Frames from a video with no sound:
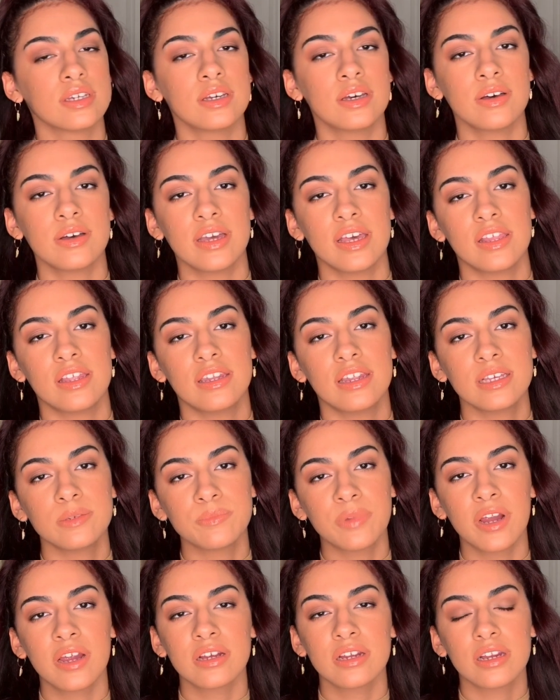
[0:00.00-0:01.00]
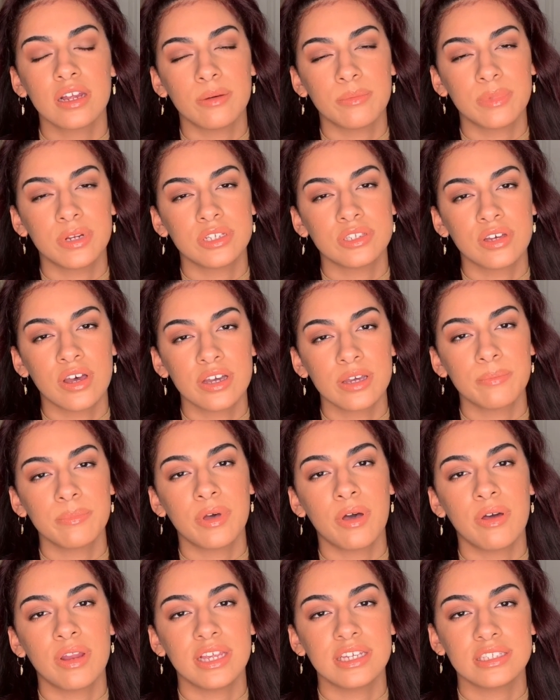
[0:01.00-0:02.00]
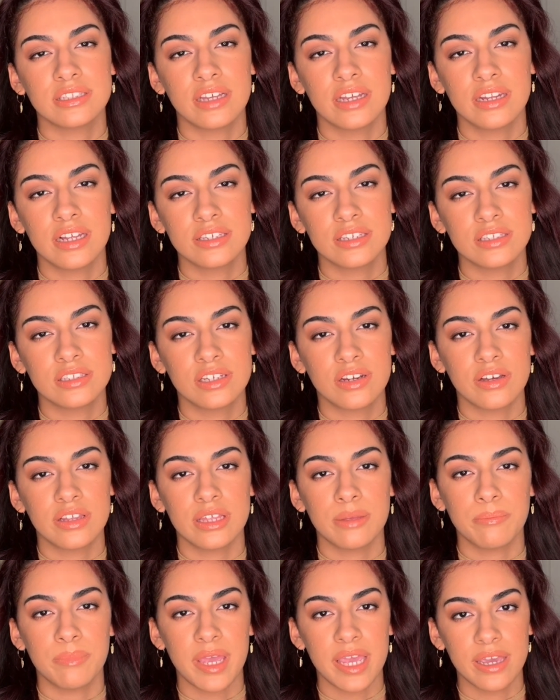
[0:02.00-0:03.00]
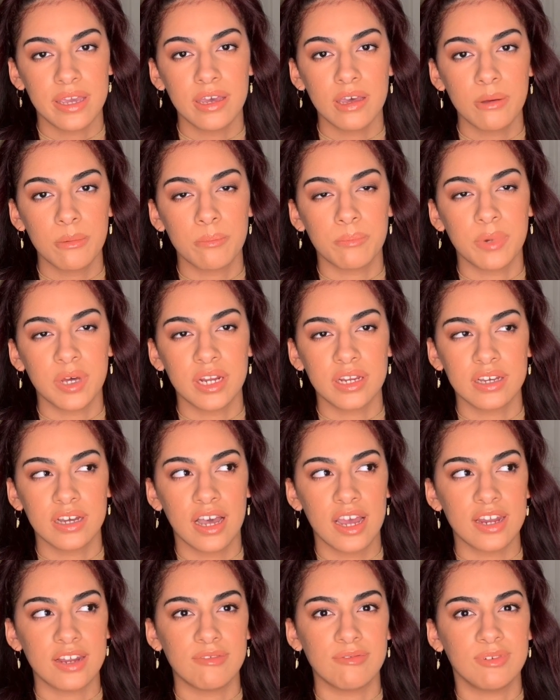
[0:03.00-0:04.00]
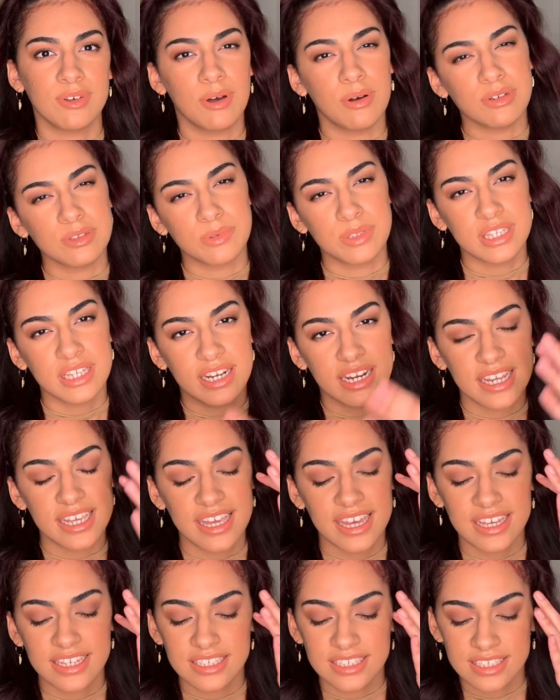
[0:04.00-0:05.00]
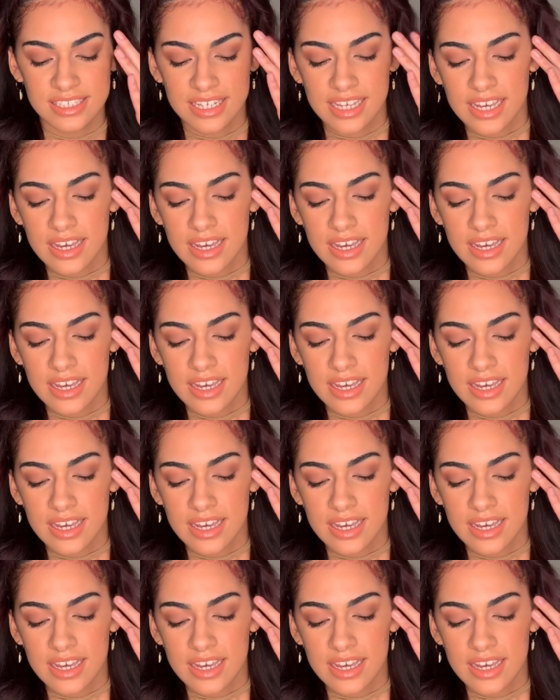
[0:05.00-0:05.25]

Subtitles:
Okay, the next product I'm going to talk about is not necessarily makeup, but it kind of goes with it, I guess.